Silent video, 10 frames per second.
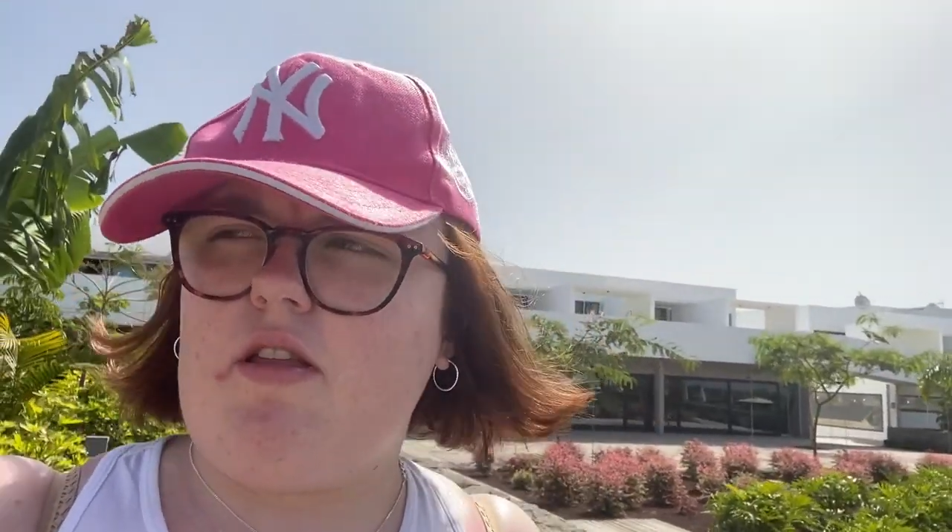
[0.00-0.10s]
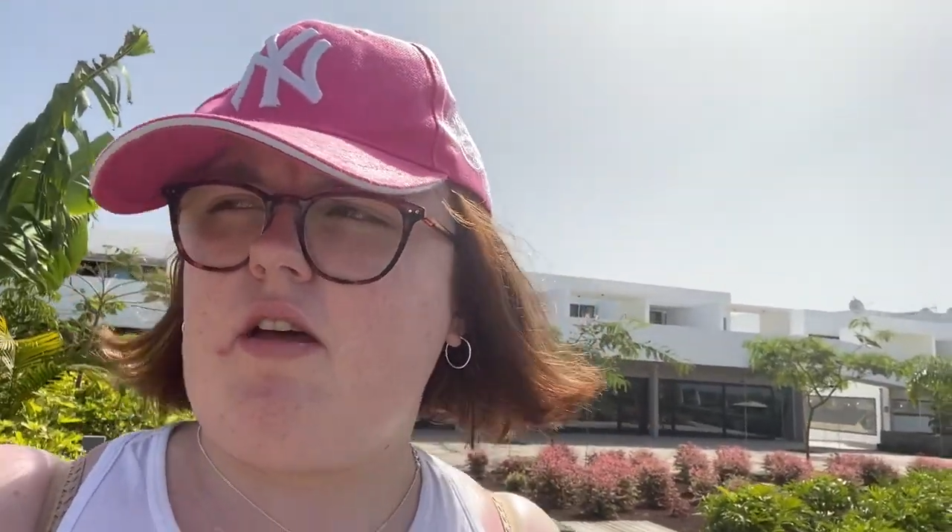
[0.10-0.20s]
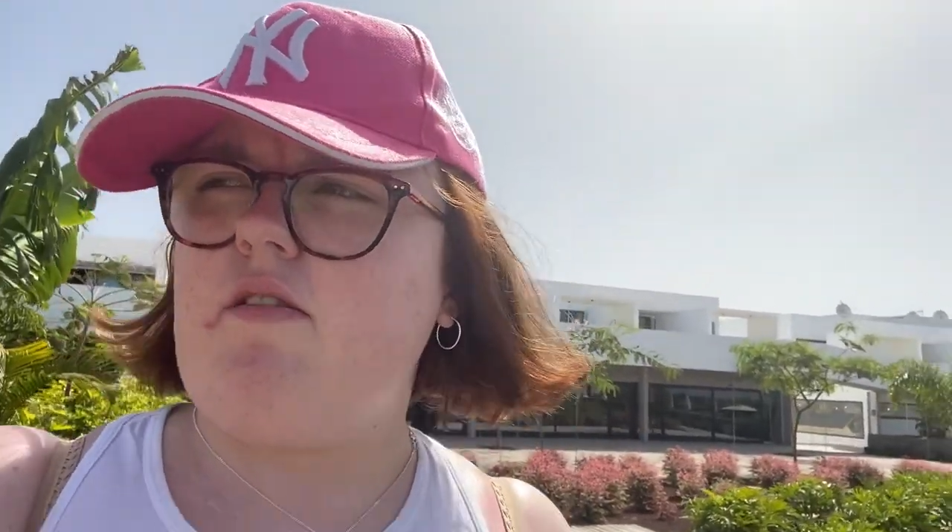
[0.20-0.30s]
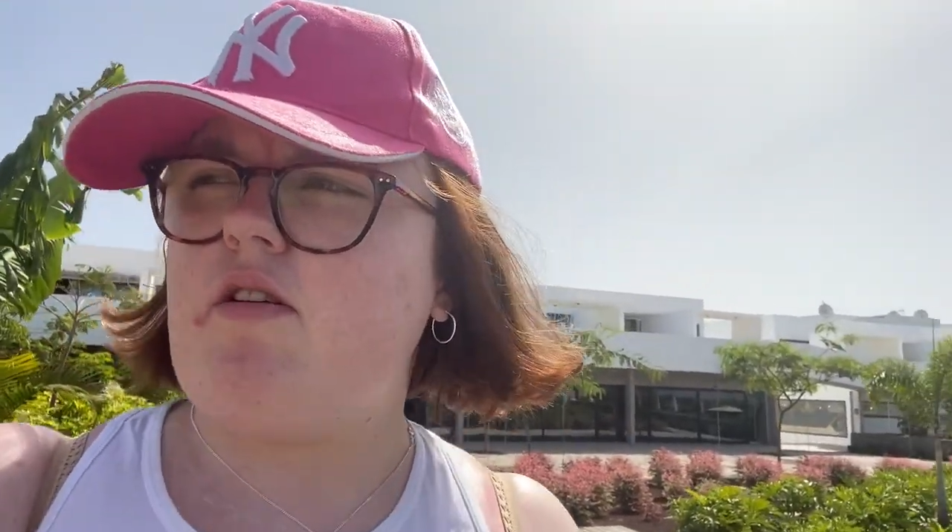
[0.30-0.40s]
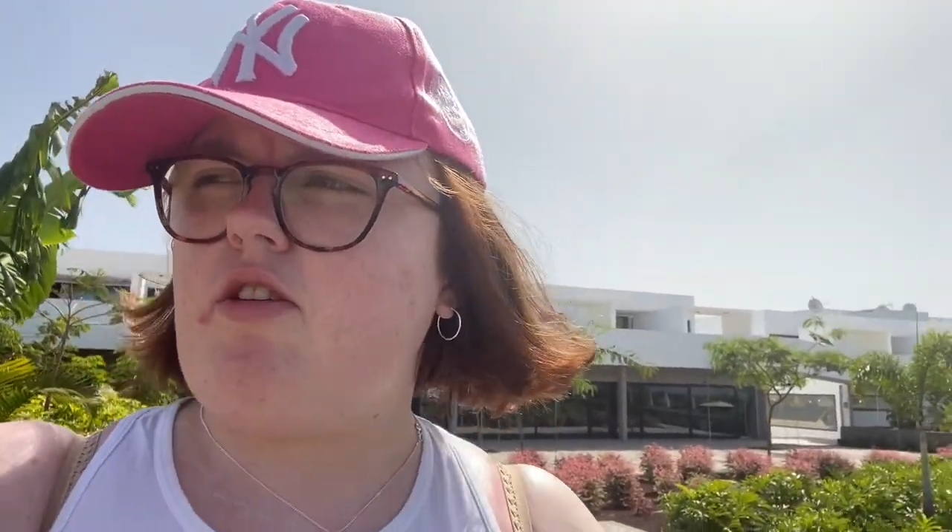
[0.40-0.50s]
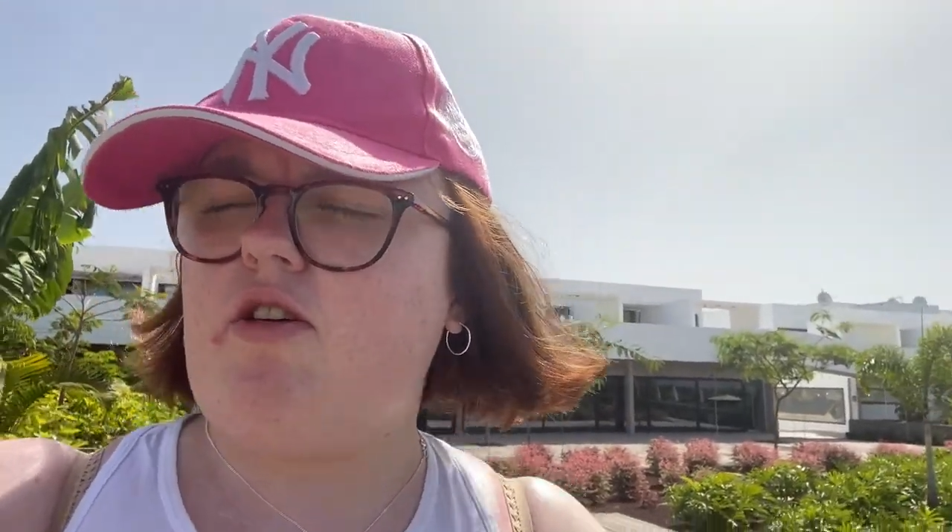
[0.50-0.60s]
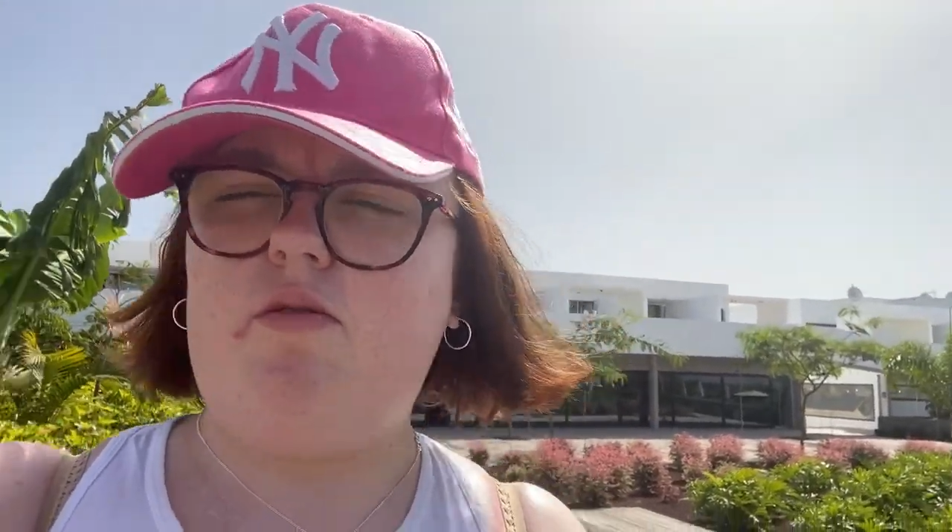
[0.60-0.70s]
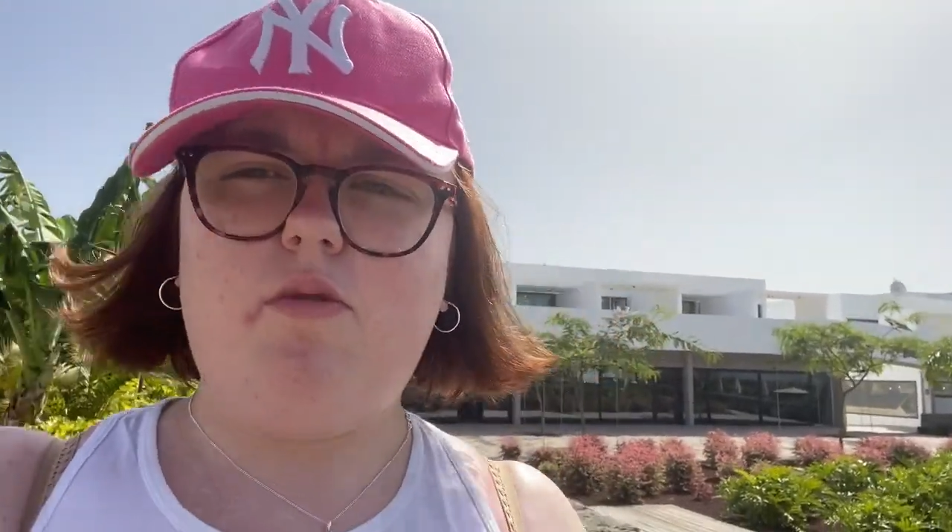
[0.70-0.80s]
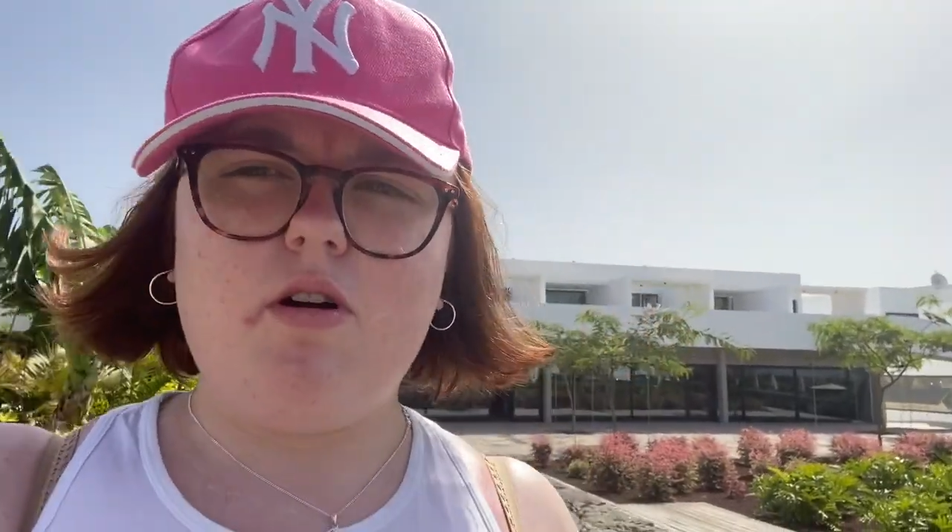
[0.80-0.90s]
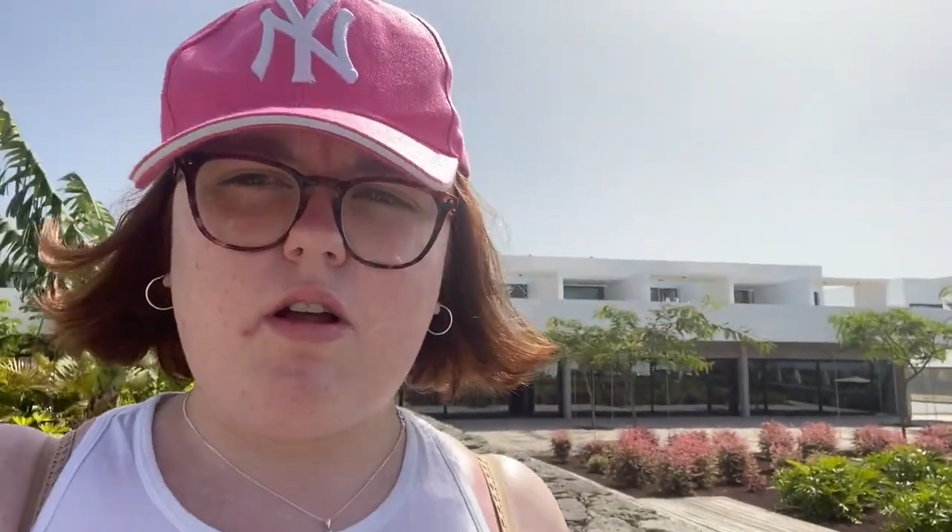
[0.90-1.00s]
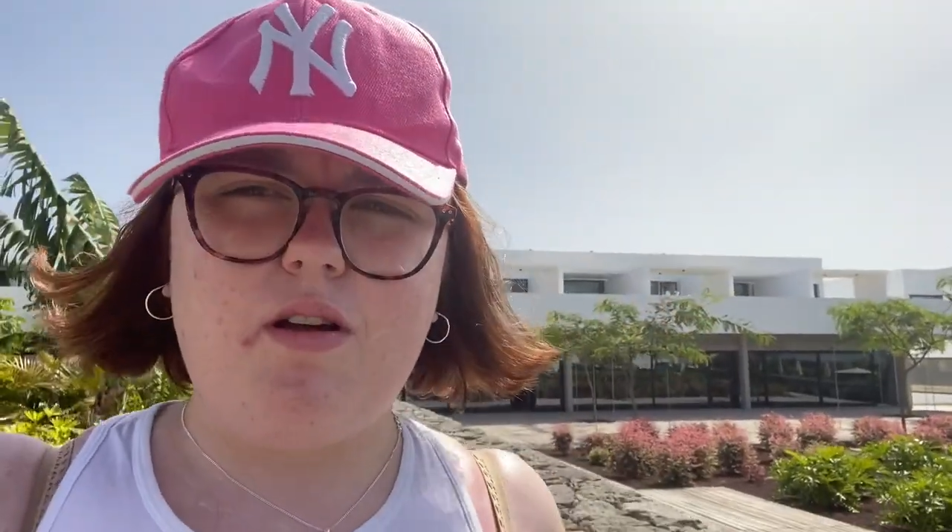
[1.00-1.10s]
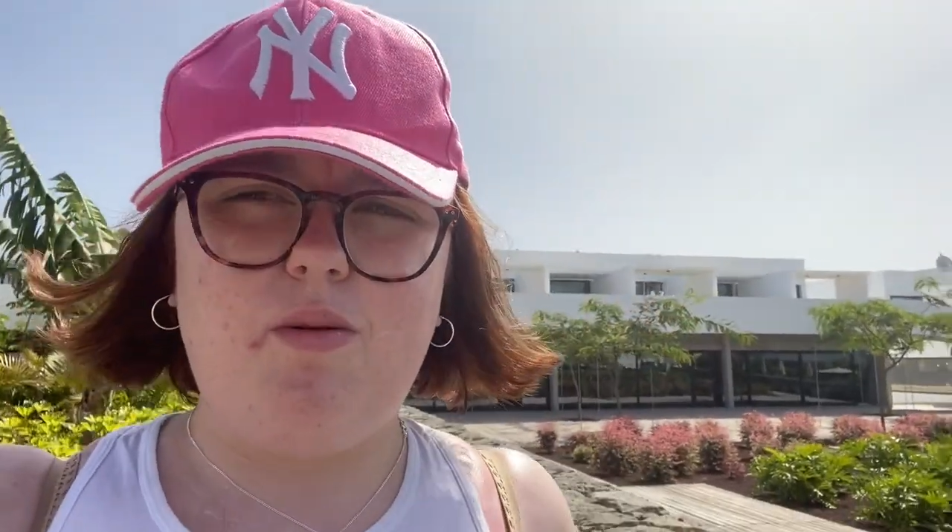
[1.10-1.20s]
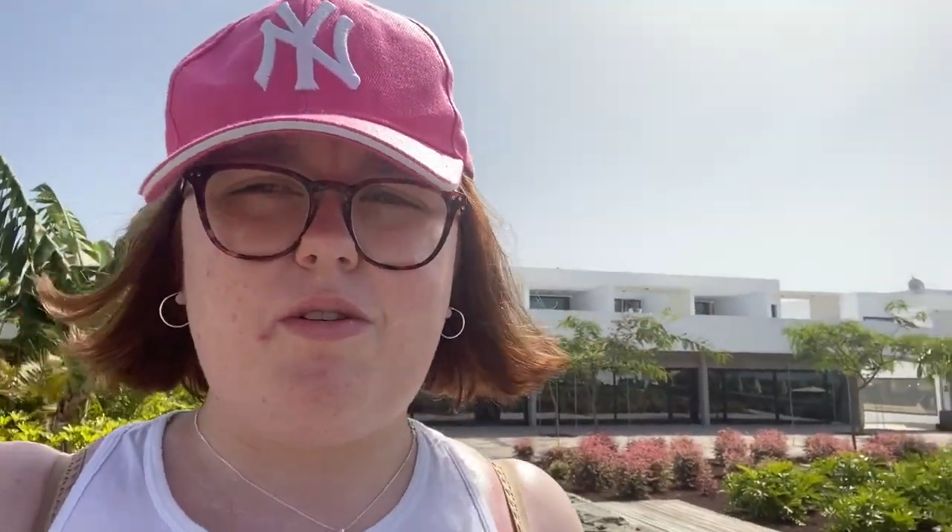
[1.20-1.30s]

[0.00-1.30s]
have a chill morning